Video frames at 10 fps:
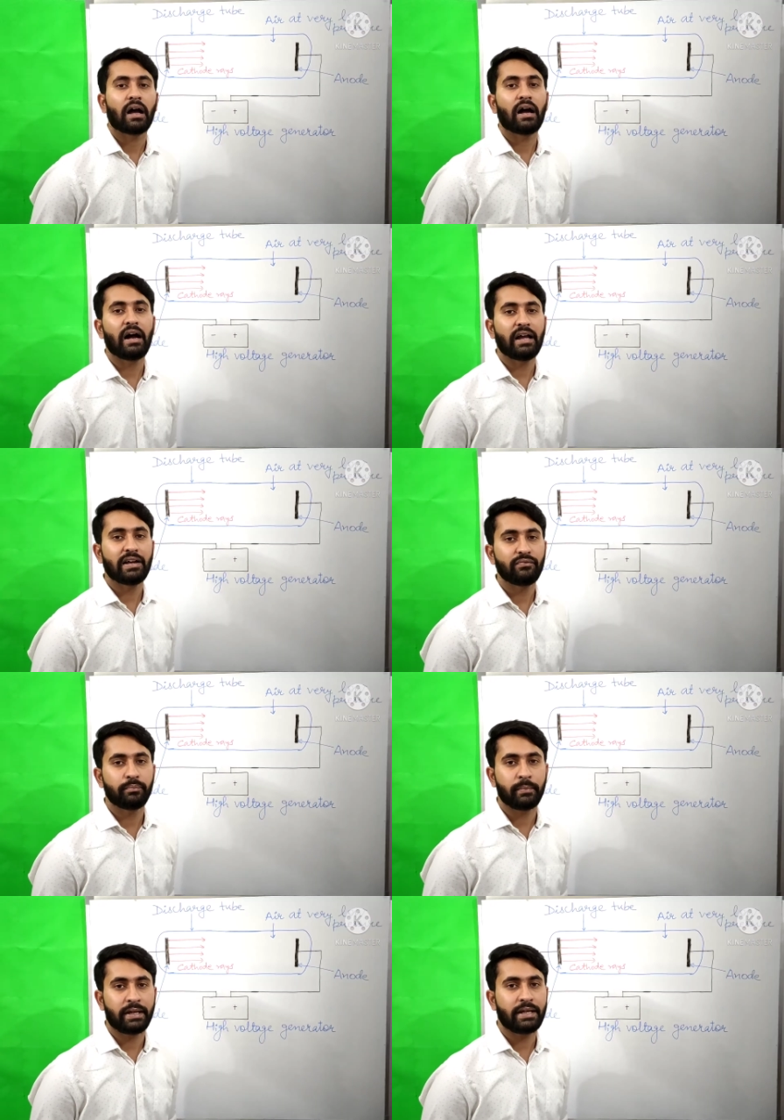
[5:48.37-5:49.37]
I have
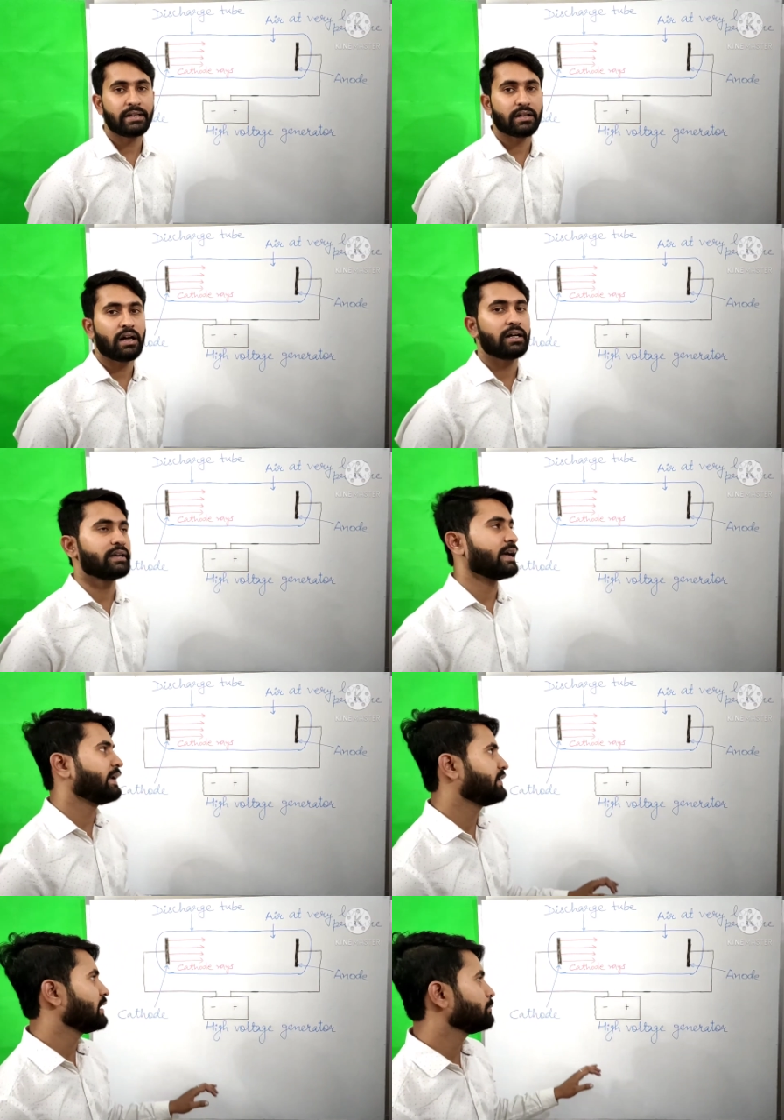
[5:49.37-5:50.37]
made a
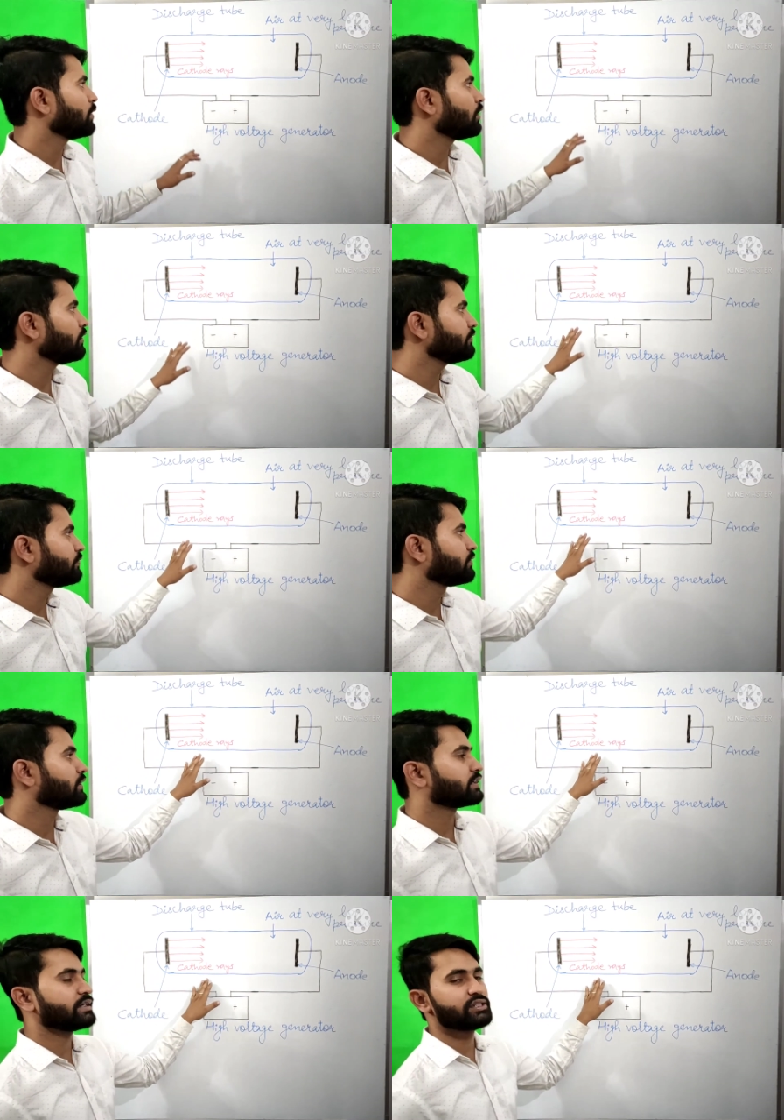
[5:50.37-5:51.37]
diagram of
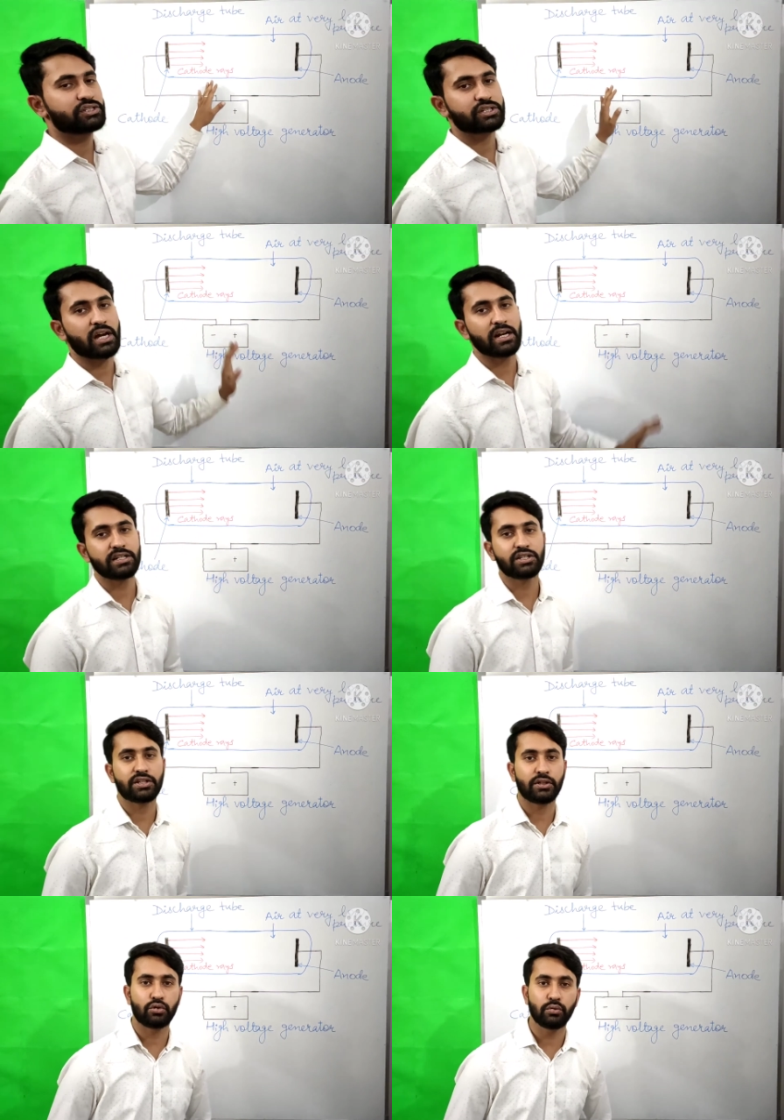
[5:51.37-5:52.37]
discharge
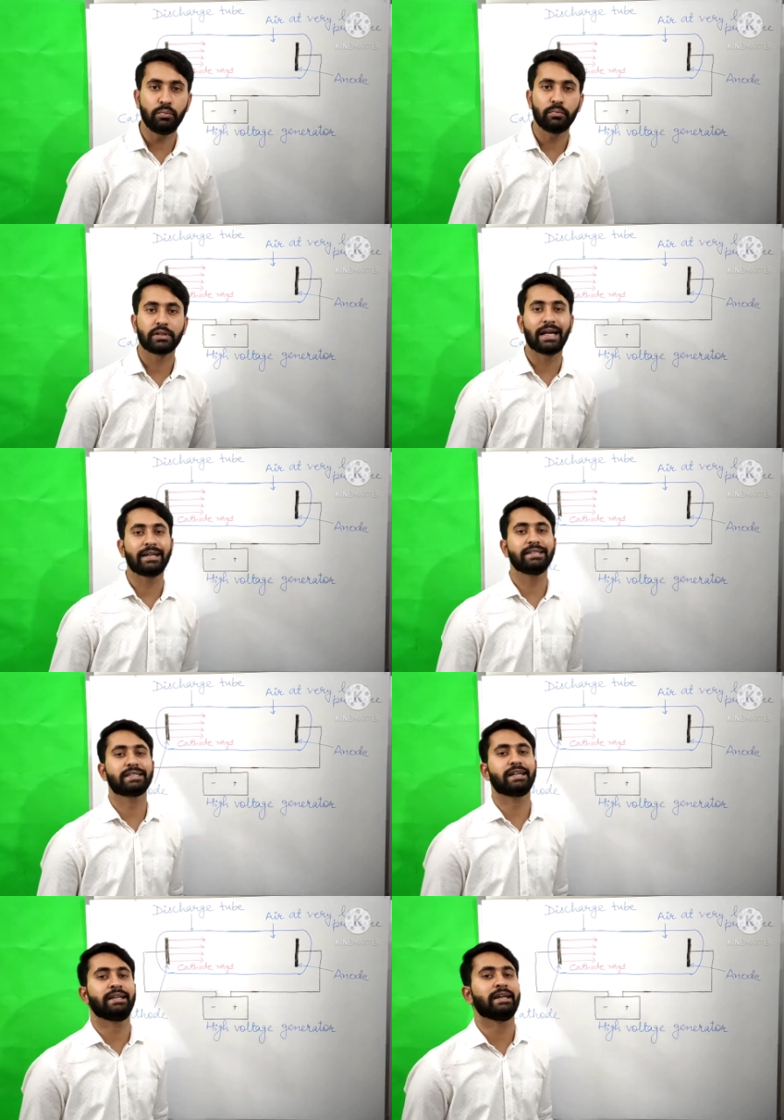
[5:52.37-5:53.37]
tube that is
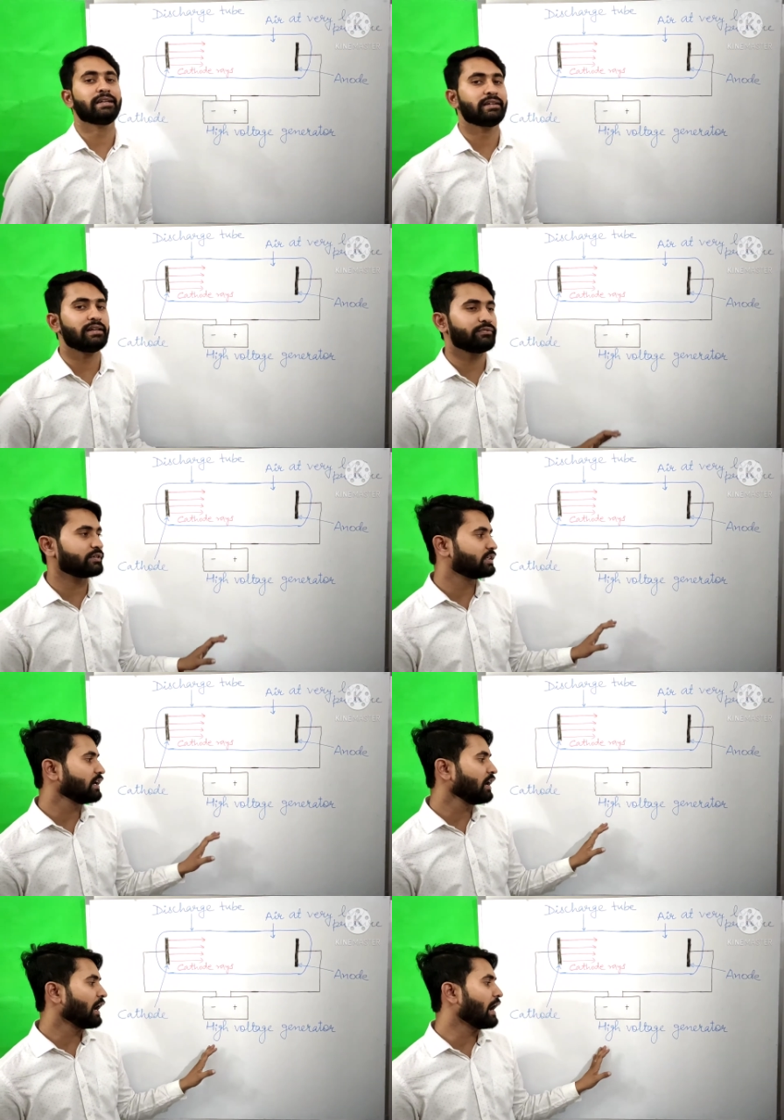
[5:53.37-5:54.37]
connected with a
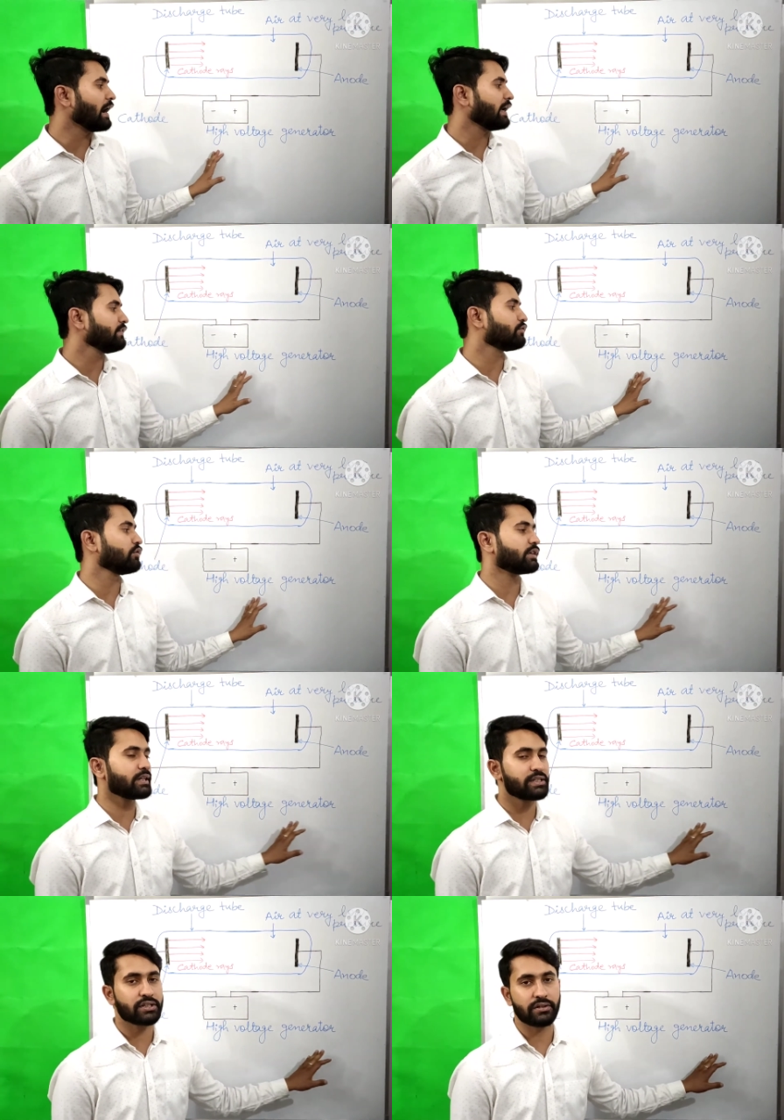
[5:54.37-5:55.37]
high
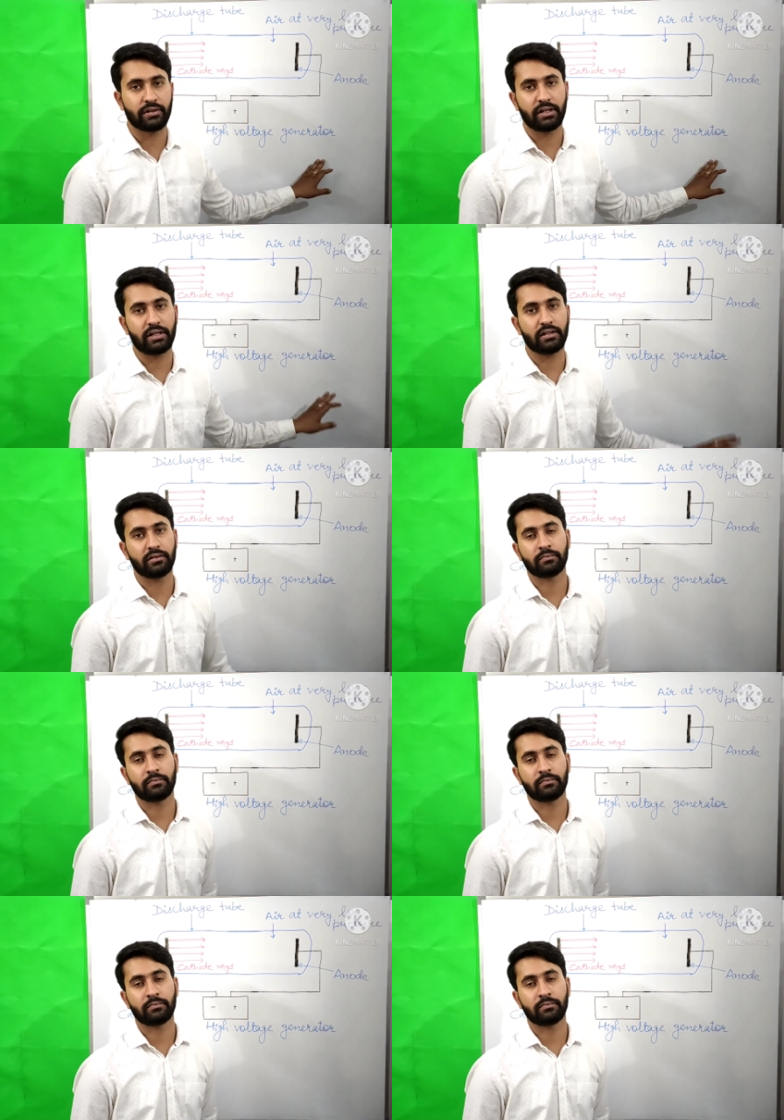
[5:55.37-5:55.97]
voltage generator.